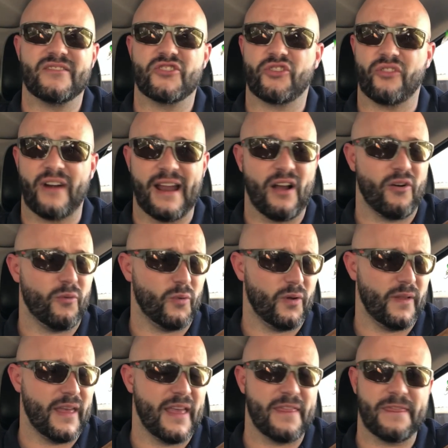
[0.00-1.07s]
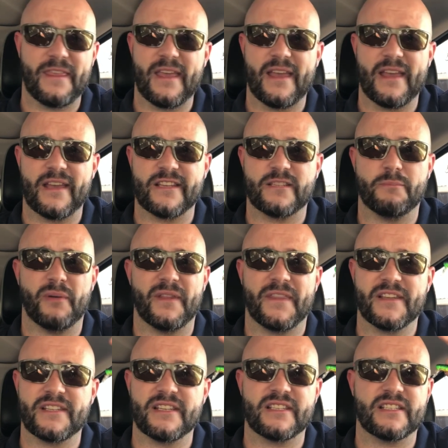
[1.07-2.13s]
trout will hit this, but
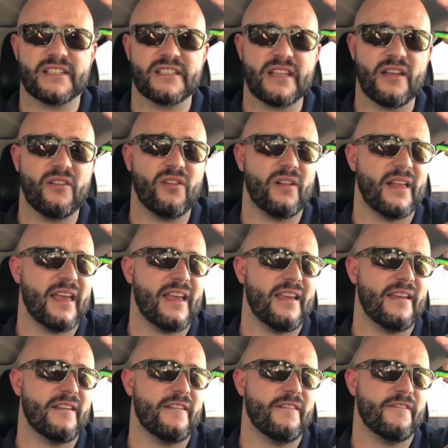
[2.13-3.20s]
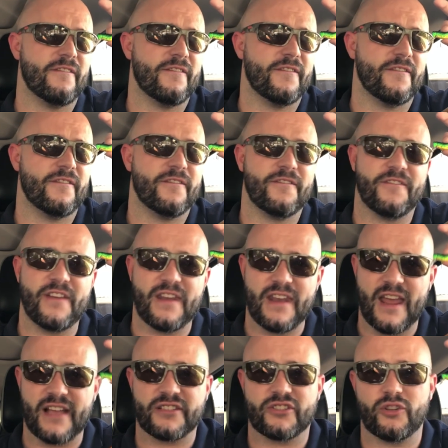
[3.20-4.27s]
this is still a
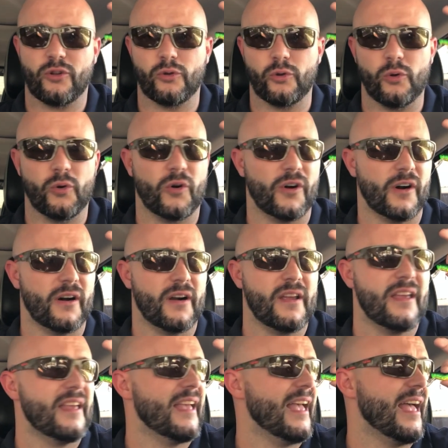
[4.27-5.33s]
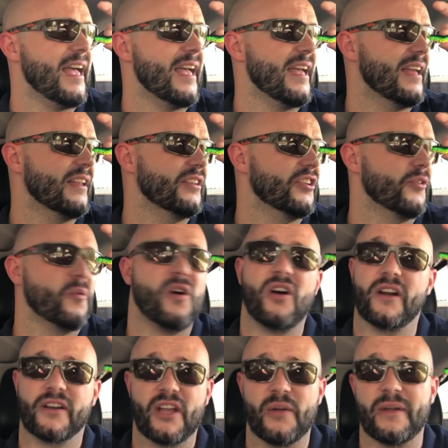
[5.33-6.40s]
finesse lure, and you
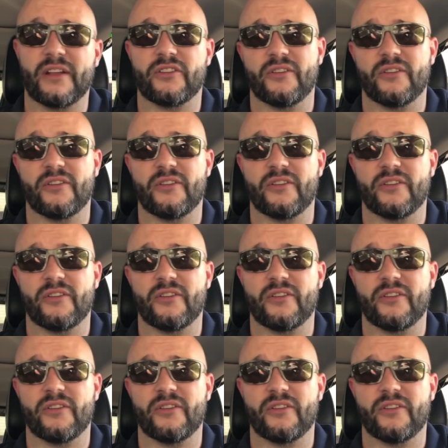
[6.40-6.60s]
are going